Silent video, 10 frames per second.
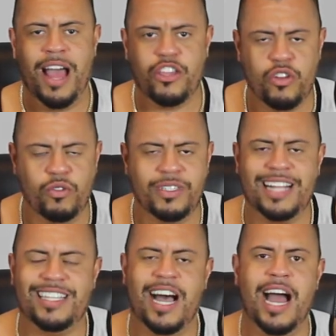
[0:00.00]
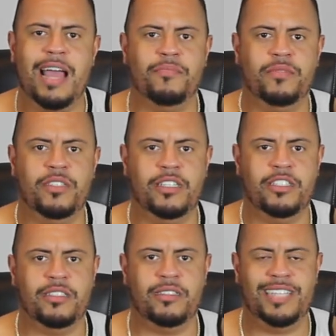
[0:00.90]
use that time to
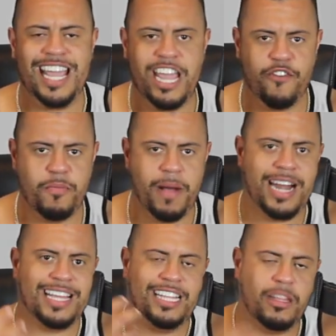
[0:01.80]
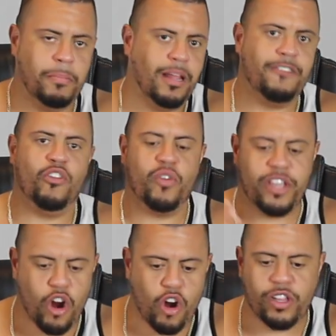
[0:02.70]
just take care of your body, get the blood flowing
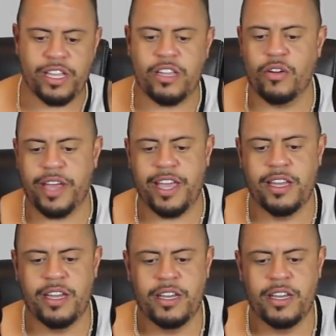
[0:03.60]
early. Okay.